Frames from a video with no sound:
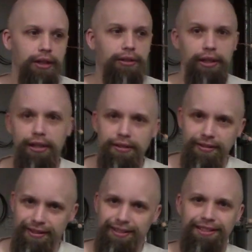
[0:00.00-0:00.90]
Okay,
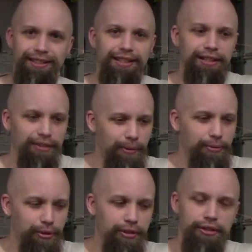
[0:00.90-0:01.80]
it
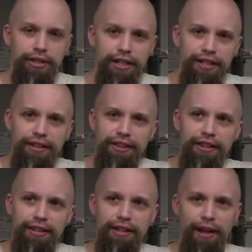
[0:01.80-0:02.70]
was good to see
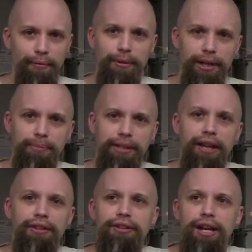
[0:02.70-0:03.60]
everyone come
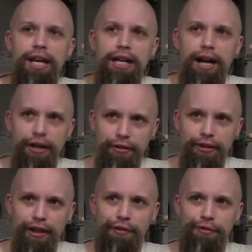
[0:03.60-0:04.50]
together. I know a
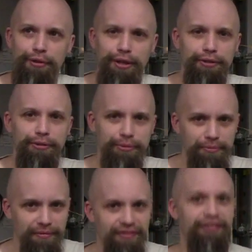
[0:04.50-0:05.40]
lot of you also
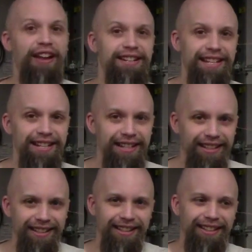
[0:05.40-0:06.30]
vented.
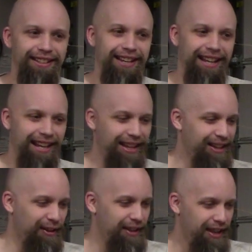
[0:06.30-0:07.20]

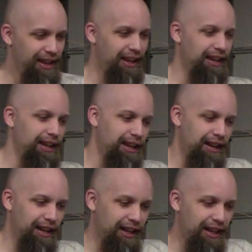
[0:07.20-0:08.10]
Okay,
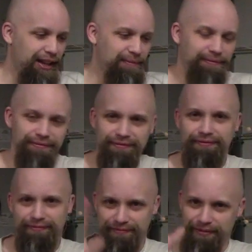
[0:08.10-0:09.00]

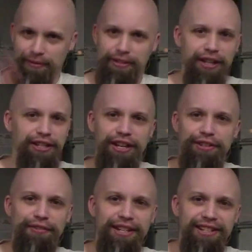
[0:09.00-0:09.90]
I'm glad you guys
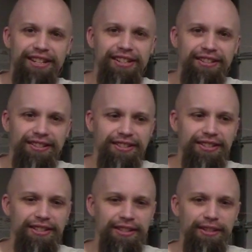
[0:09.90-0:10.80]
are venting.
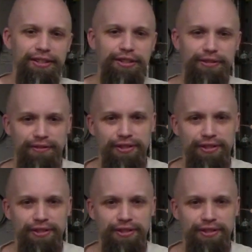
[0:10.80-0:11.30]
To just